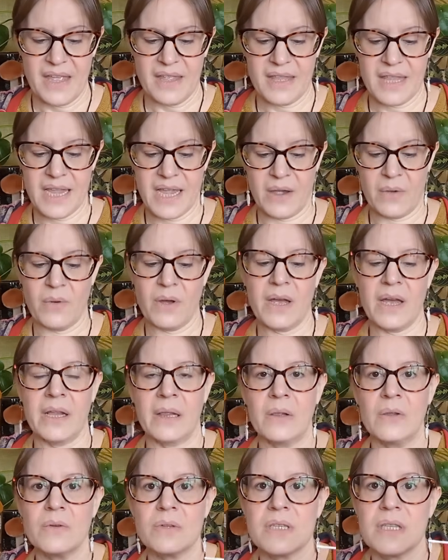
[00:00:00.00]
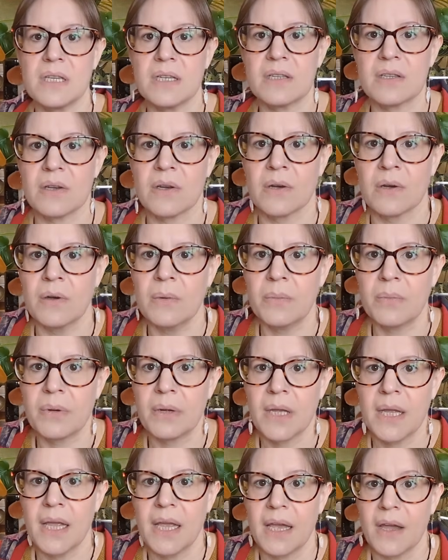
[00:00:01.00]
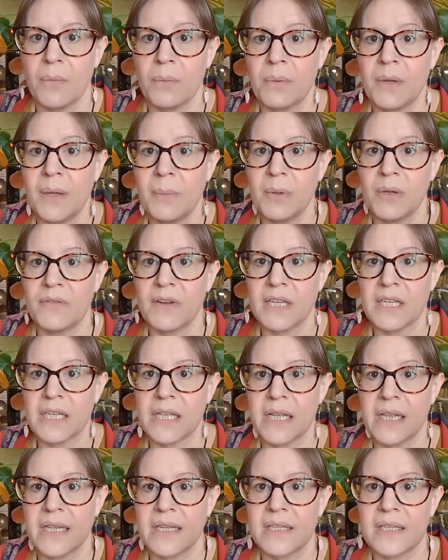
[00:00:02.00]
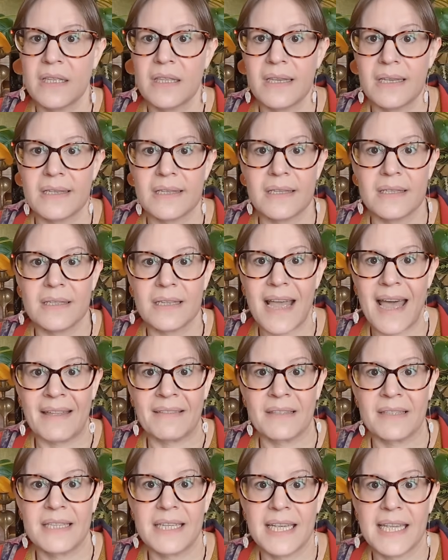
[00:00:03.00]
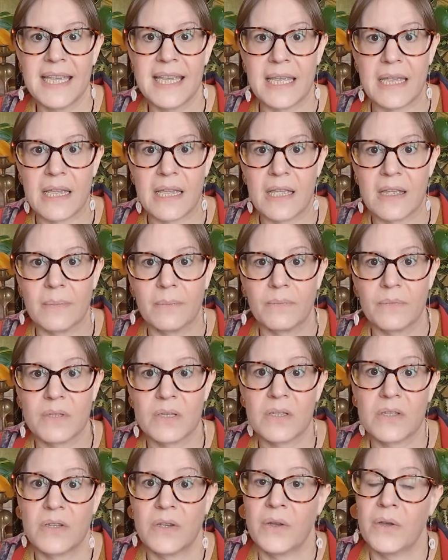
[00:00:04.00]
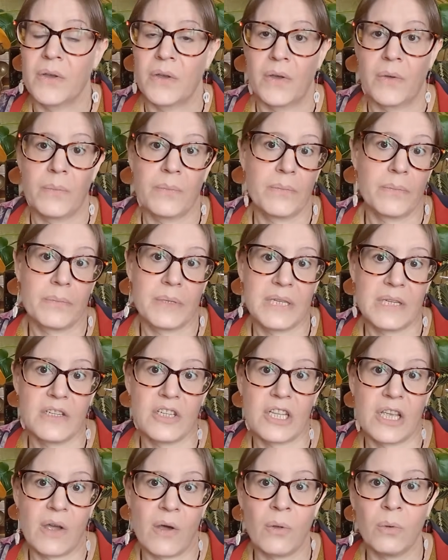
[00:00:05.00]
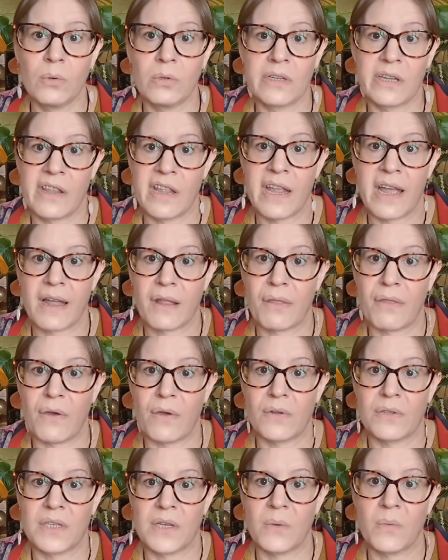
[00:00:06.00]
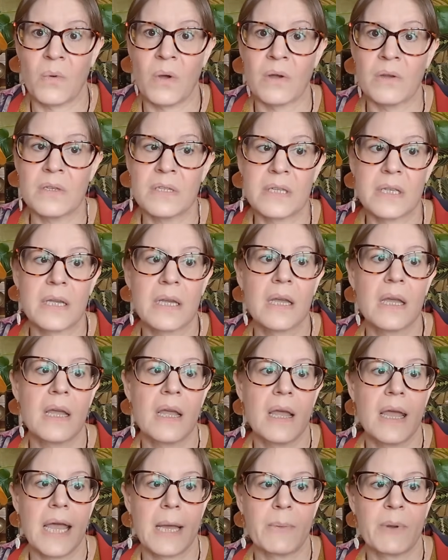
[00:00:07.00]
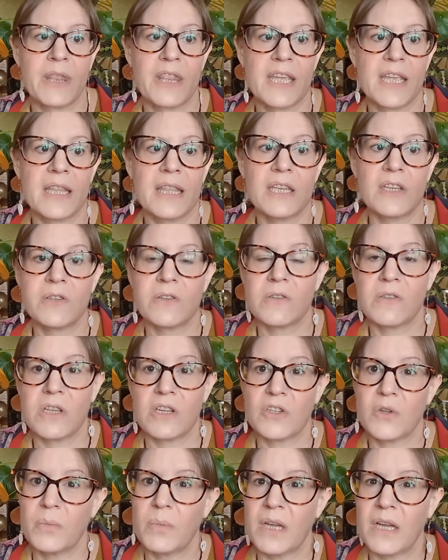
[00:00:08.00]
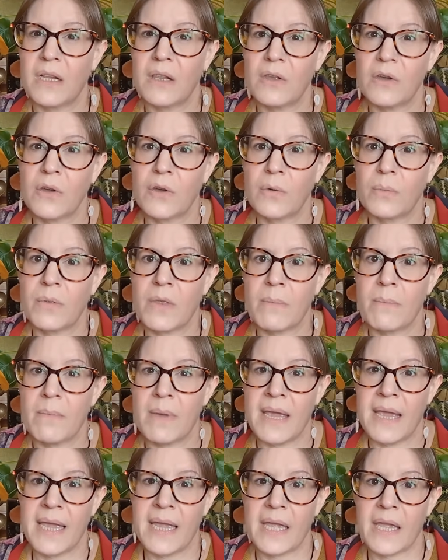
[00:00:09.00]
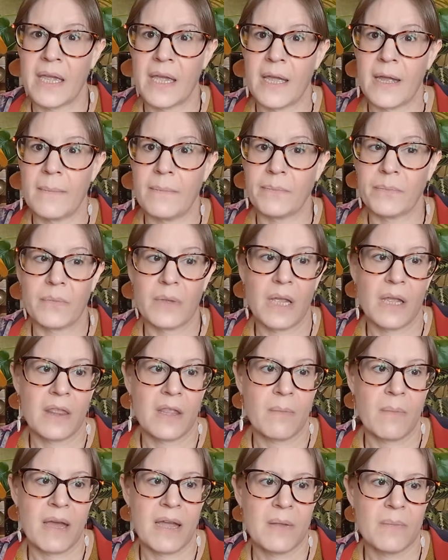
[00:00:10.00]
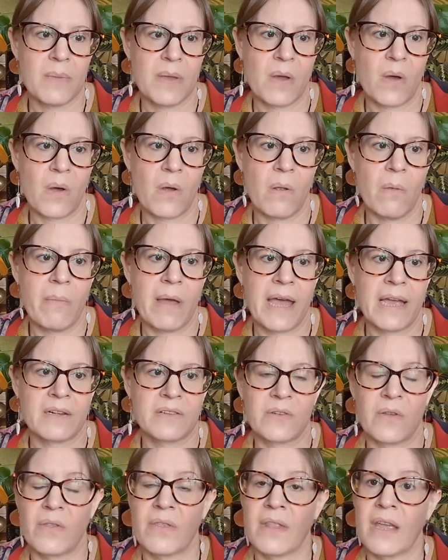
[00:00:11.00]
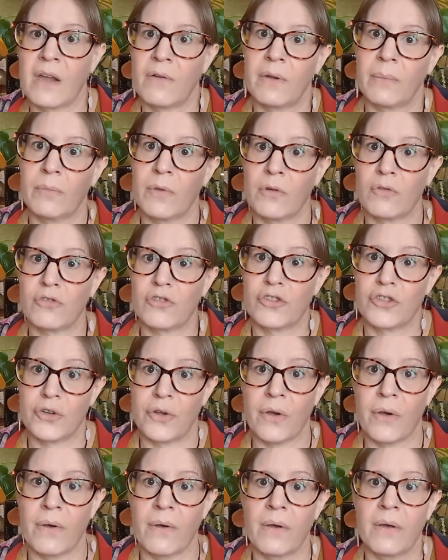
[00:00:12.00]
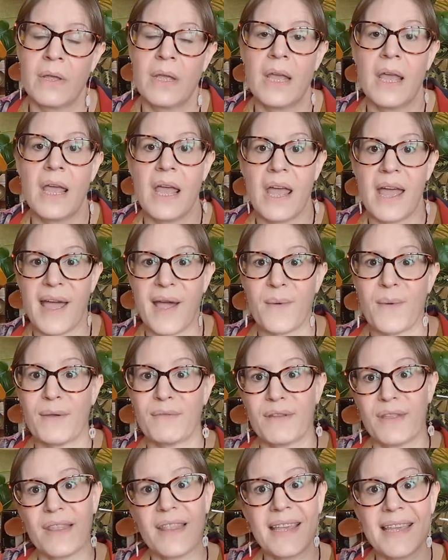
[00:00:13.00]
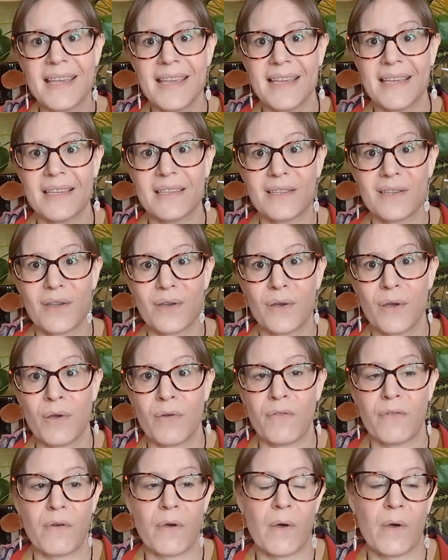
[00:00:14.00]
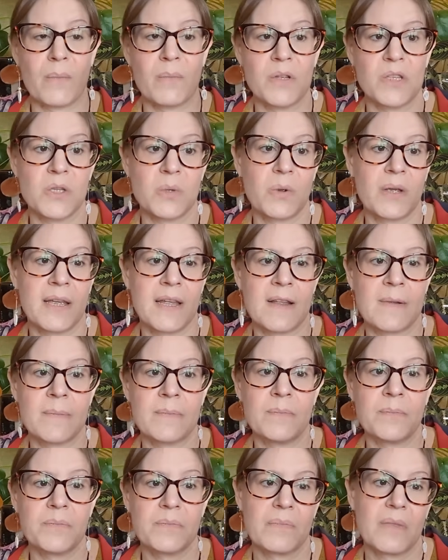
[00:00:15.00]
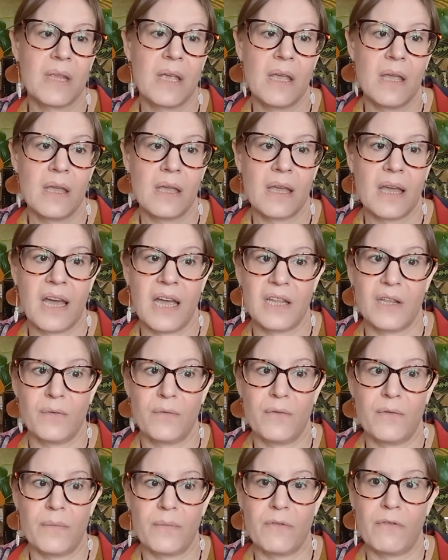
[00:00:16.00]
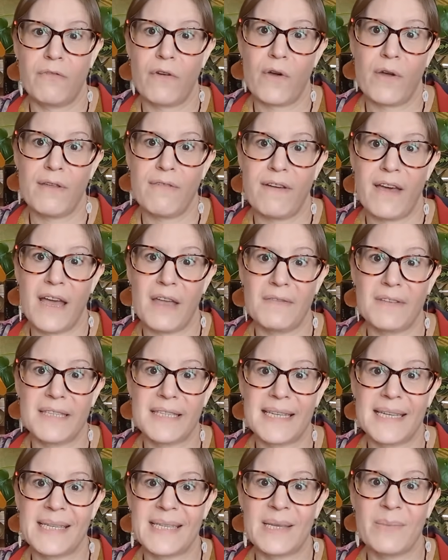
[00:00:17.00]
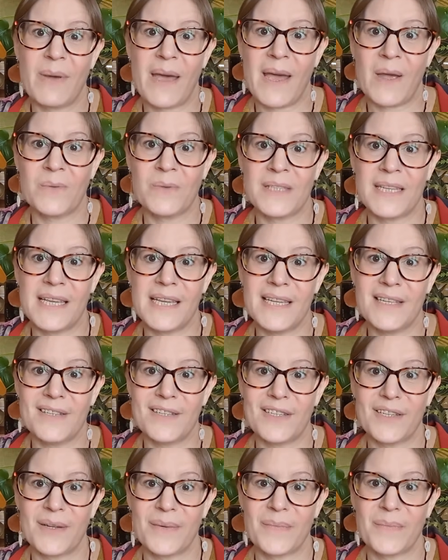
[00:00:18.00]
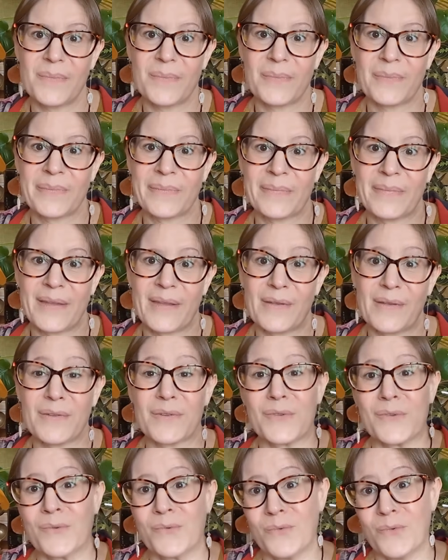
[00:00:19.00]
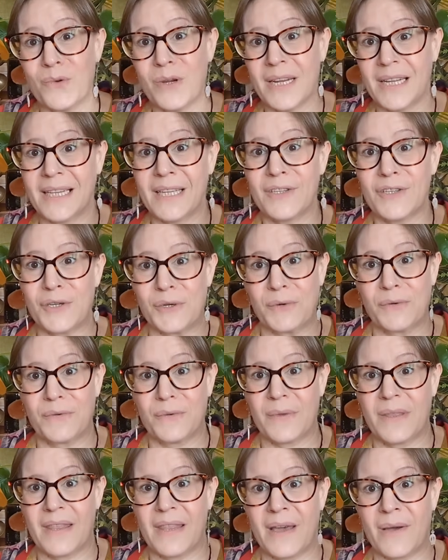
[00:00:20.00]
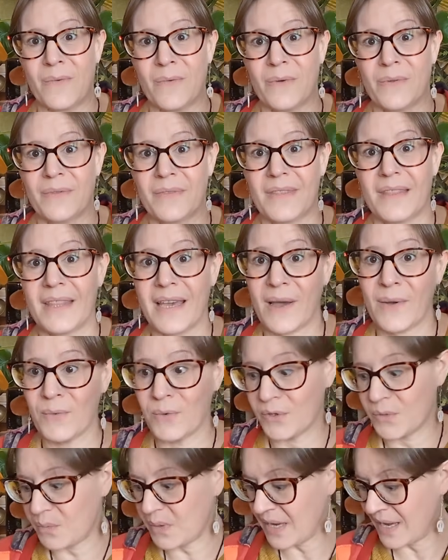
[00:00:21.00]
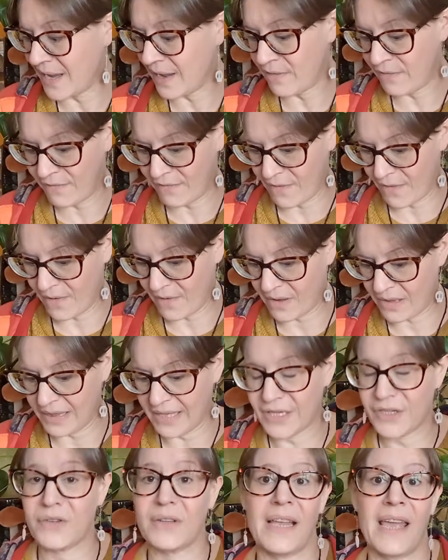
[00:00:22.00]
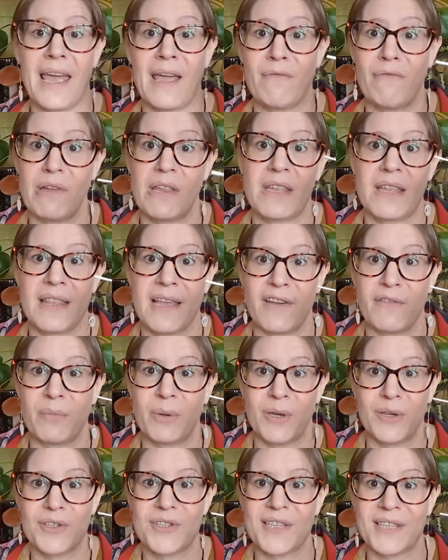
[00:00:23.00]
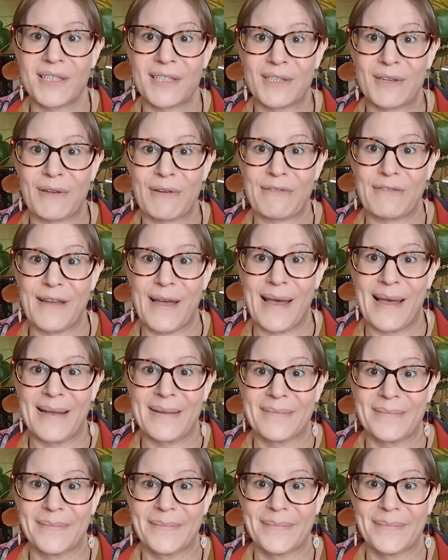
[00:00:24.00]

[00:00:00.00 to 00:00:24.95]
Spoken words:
Now, I looked this up and people have actually listed this as antique, so potentially older than I thought it was. With the initials, I should be able to look up the maker. There might be hallmarks on there, I'm not sure. However, these go for between kind of 45 and 60 pounds each. So really chuffed with that one. That would pay for literally everything that I've purchased so far.